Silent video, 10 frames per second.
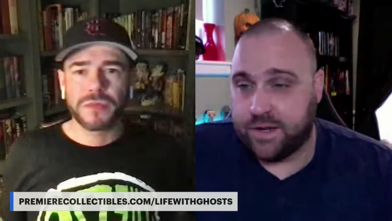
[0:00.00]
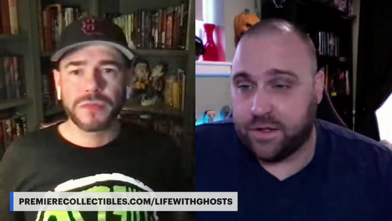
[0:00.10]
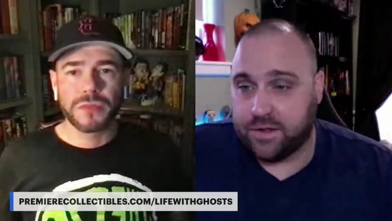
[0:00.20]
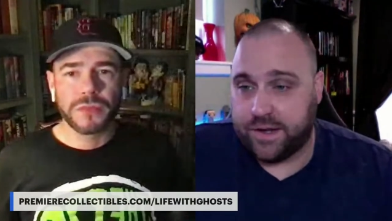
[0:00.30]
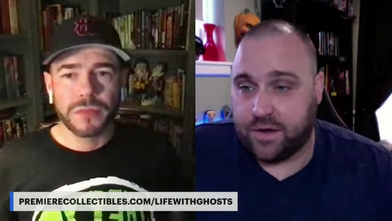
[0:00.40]
Speaker 1: to nail
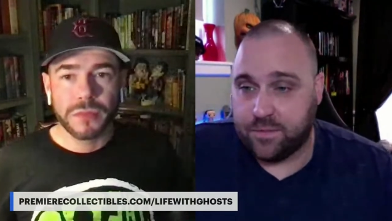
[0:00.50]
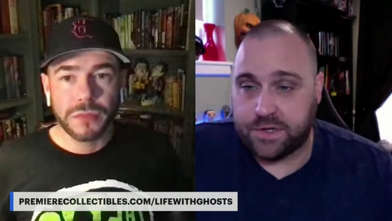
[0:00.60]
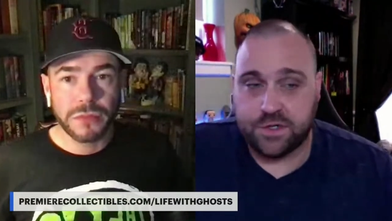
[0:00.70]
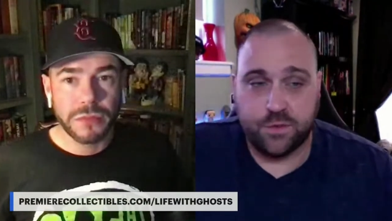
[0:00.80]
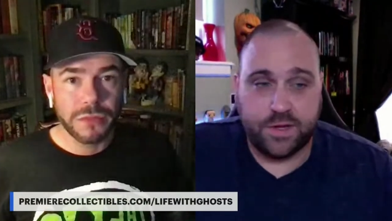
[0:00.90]
it down and make
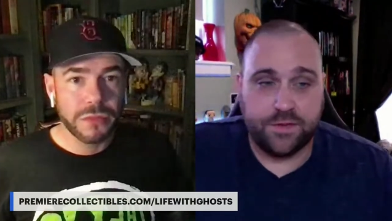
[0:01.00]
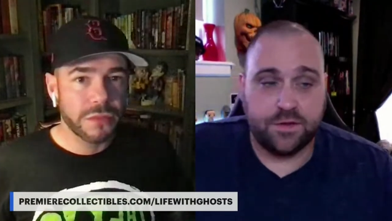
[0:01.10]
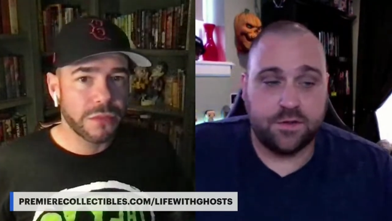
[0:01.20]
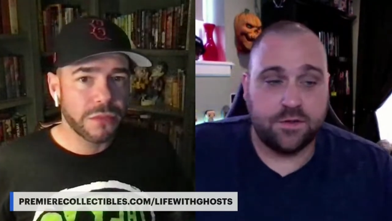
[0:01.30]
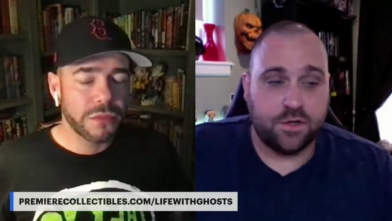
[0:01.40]
sure we got
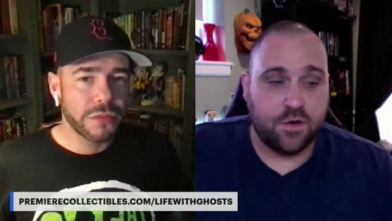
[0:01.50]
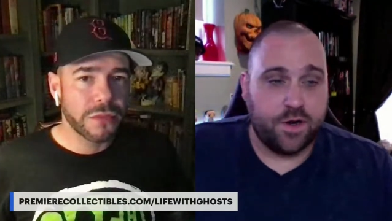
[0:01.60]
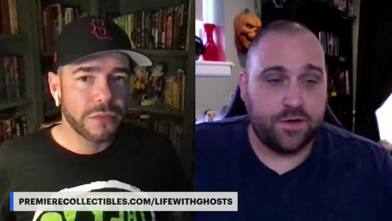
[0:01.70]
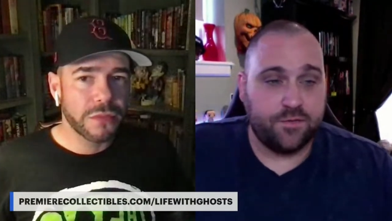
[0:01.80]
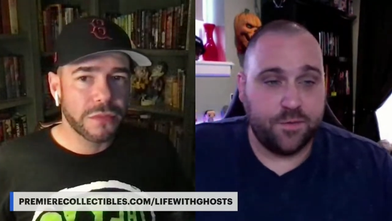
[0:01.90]
the, the
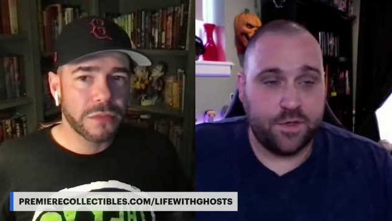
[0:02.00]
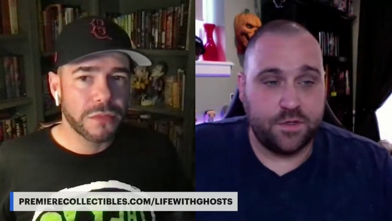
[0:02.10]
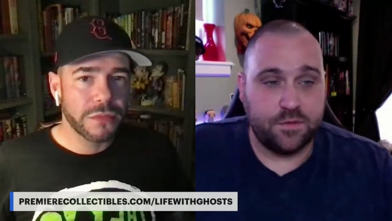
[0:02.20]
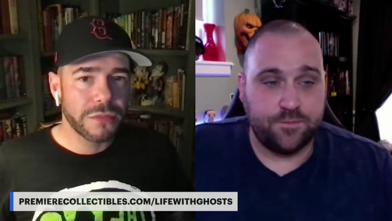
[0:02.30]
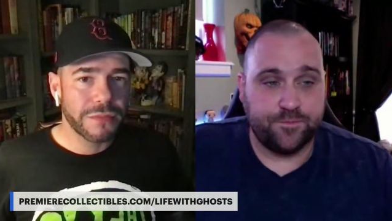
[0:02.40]
correct
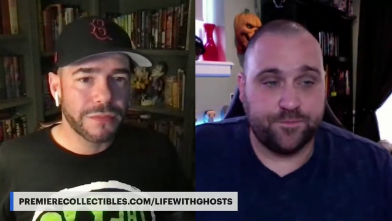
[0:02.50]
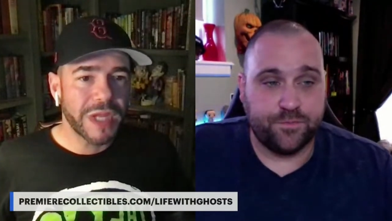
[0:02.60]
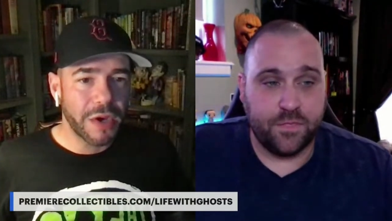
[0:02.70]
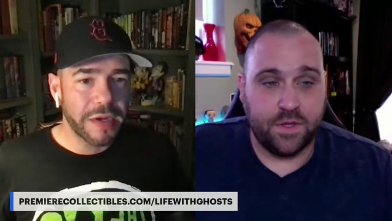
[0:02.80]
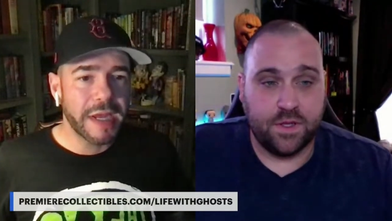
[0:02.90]
information.
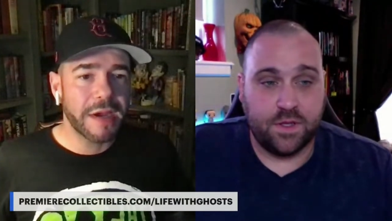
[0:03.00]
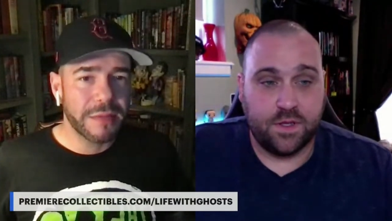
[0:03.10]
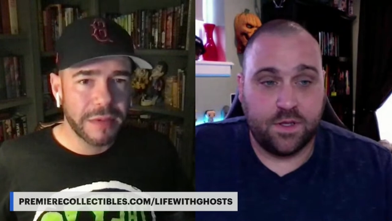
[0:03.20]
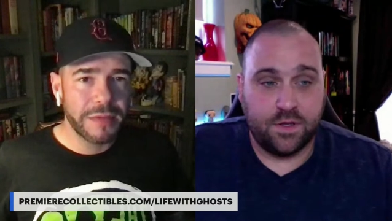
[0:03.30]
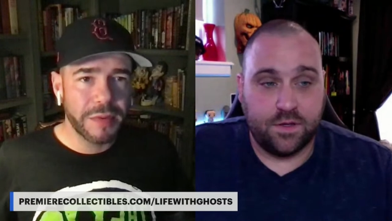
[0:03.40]
Speaker 2: Oh yeah,
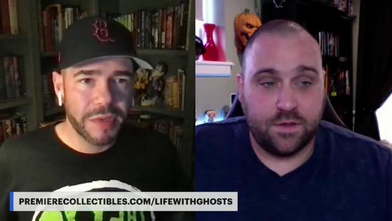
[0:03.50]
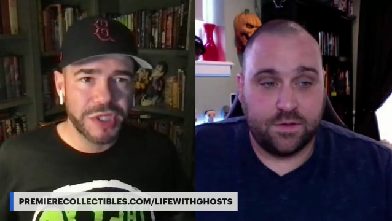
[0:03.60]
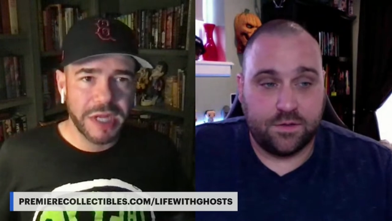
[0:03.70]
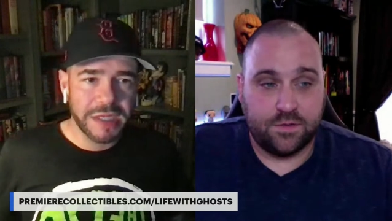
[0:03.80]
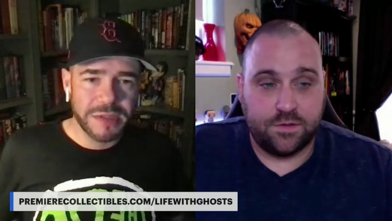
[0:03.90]
w- we
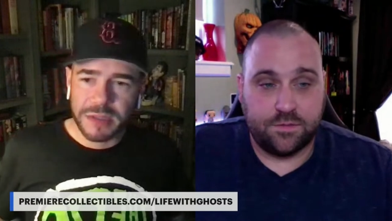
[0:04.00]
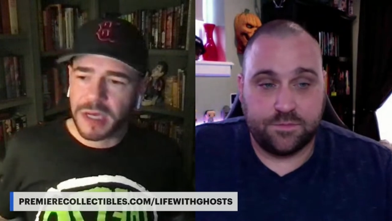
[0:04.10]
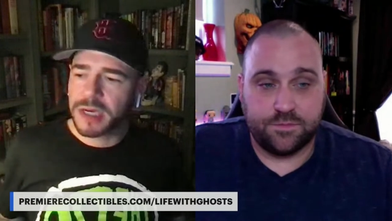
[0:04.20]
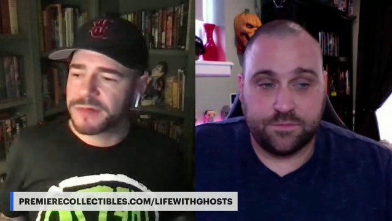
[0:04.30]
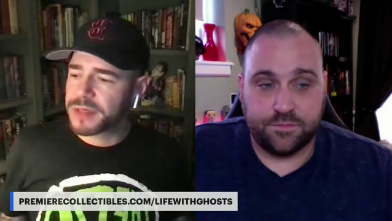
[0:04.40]
reached out to a
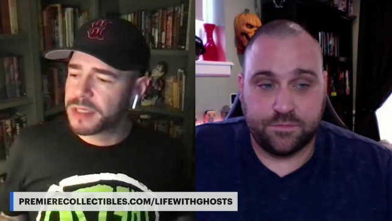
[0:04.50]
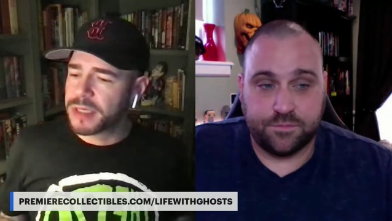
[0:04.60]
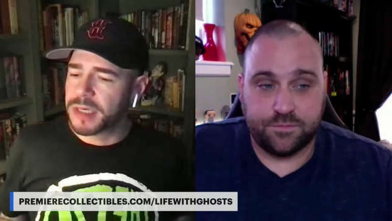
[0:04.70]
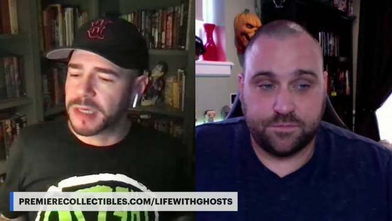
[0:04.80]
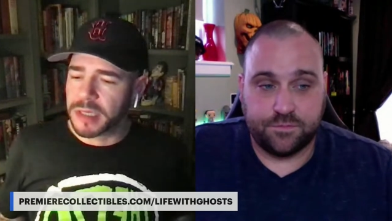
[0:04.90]
lot of
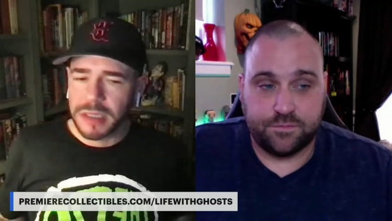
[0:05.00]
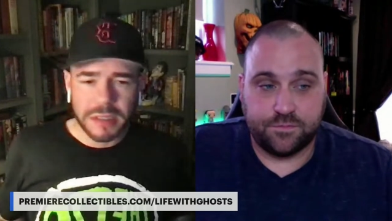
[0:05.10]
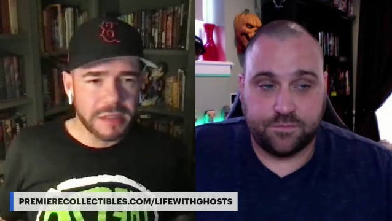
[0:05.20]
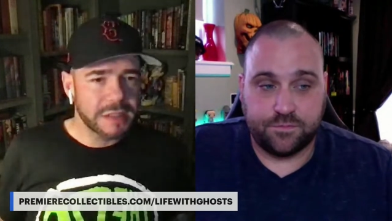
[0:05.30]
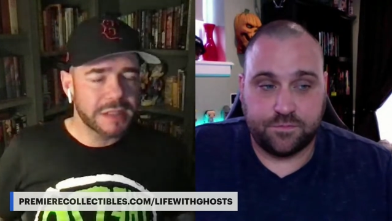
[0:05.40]
uh,
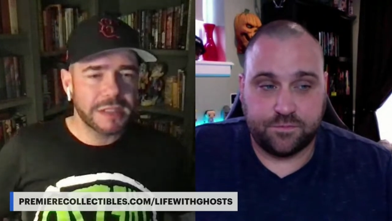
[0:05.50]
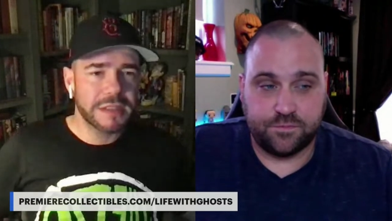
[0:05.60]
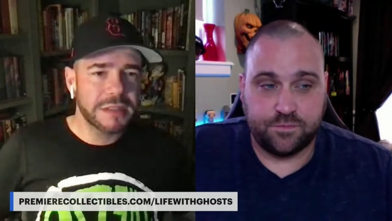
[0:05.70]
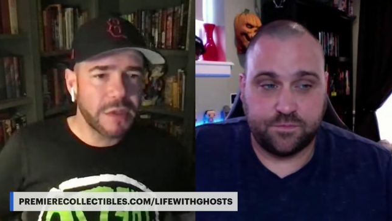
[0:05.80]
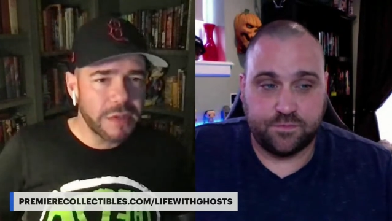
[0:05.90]
clerks and
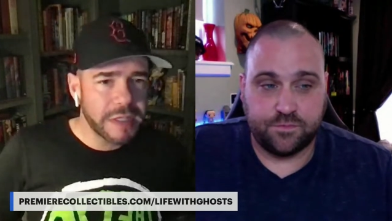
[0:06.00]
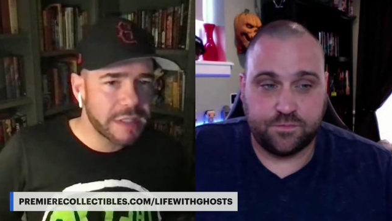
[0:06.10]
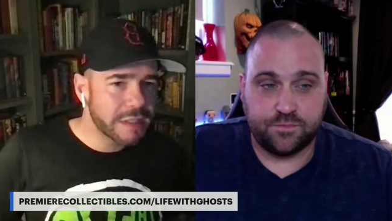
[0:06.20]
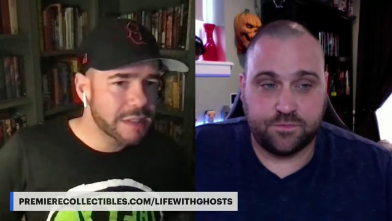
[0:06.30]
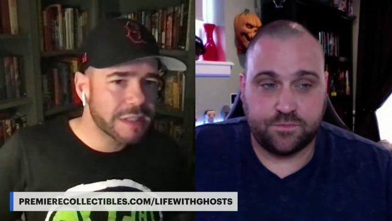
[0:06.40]

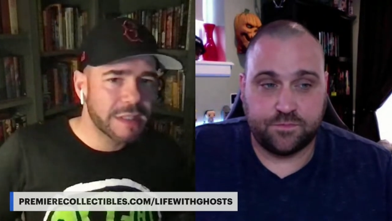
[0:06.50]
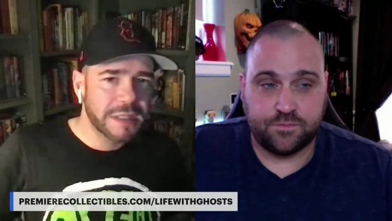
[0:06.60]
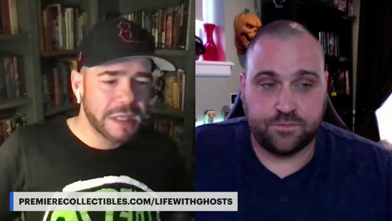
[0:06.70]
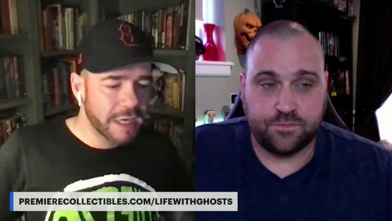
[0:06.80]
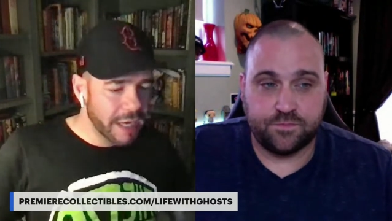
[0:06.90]
historians, and,
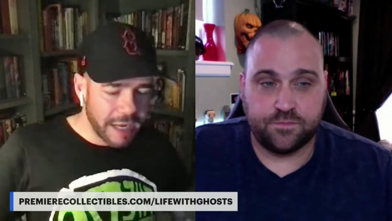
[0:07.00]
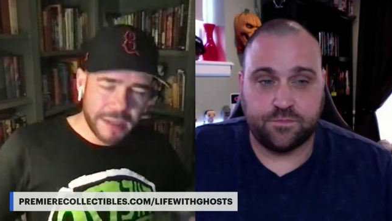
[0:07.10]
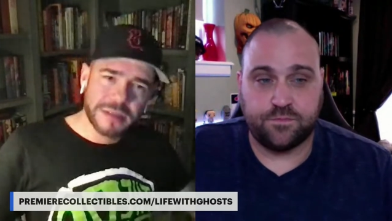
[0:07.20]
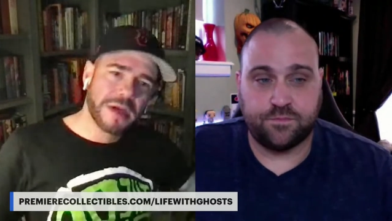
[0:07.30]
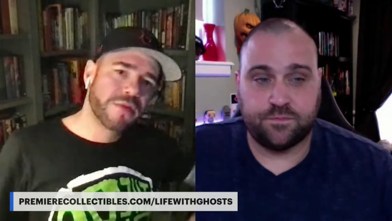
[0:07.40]
and a lot of
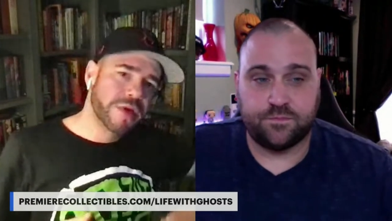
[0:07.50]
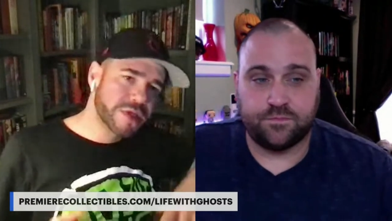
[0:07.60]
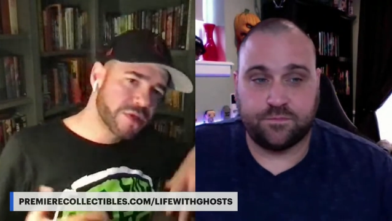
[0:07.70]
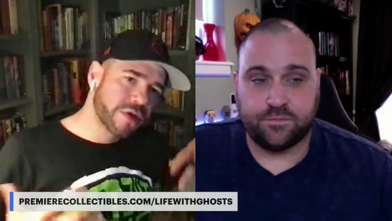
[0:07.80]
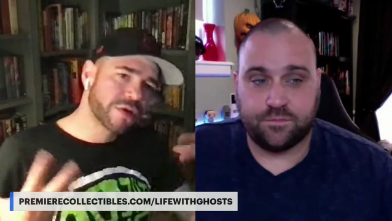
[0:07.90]
hands-on
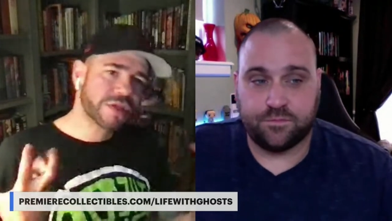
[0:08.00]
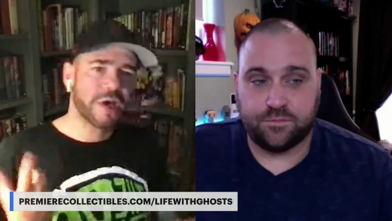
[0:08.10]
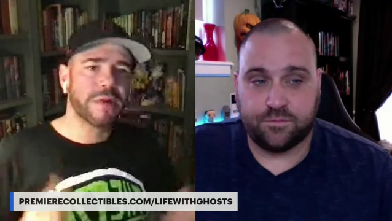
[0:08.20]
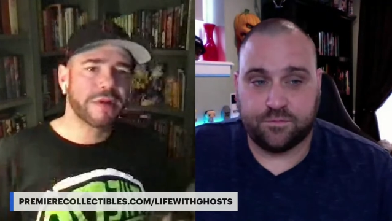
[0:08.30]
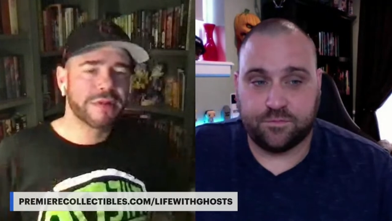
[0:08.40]
research,
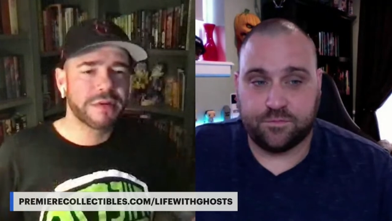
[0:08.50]
going